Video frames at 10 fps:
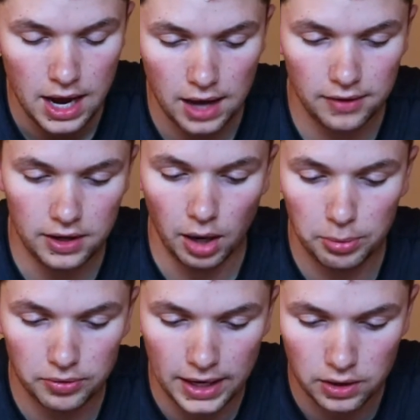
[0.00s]
and in the
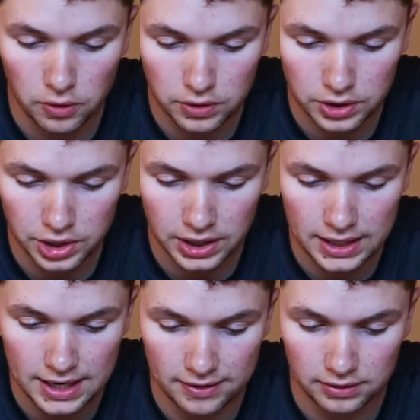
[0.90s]
upper right corner you're going
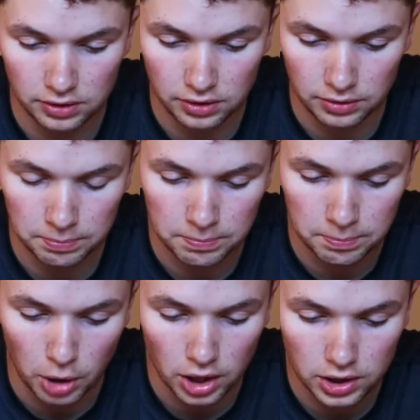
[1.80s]
to hit the little
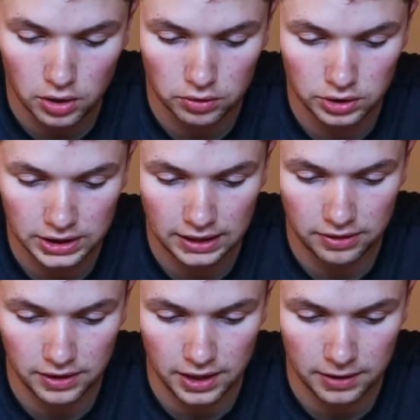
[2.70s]
barcode looking
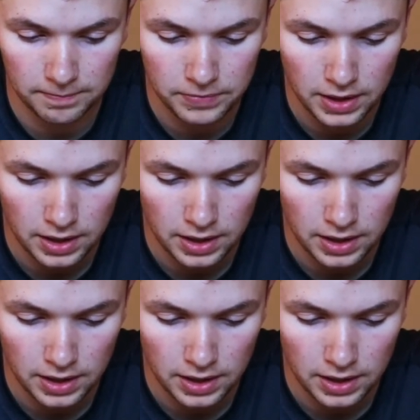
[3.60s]
thing.